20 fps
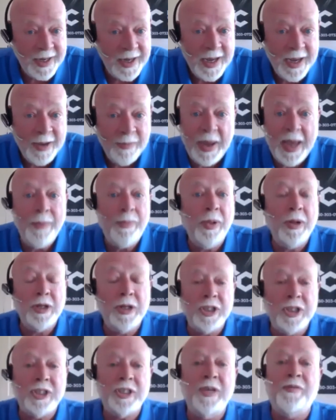People are
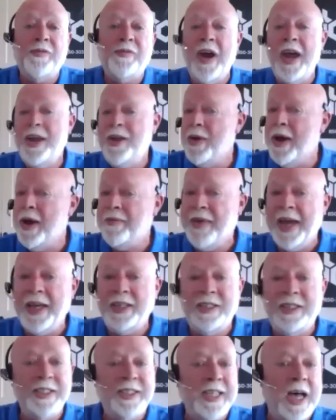just afraid, and you have
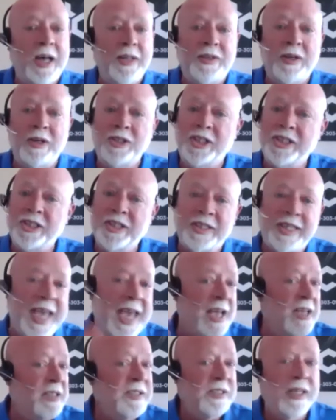agents out there just
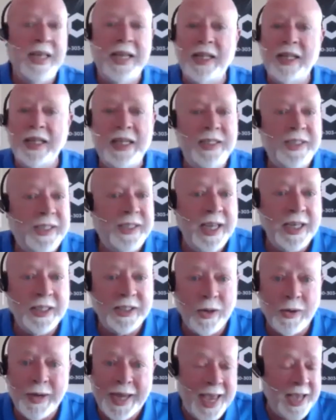canceling listings,
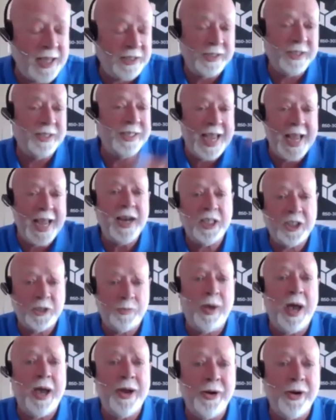so canceled and
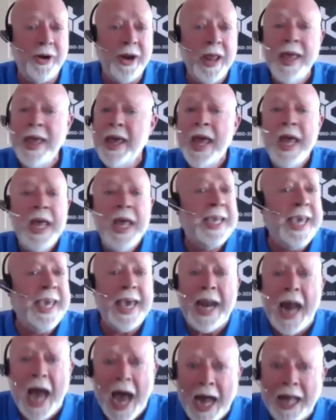expired.
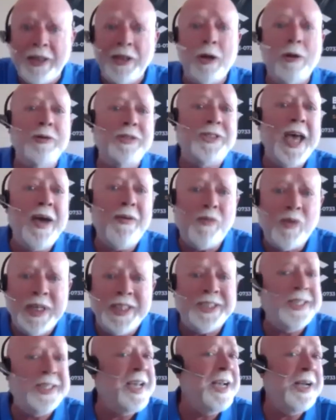Get on those every
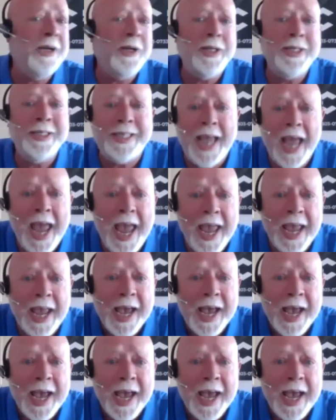single day.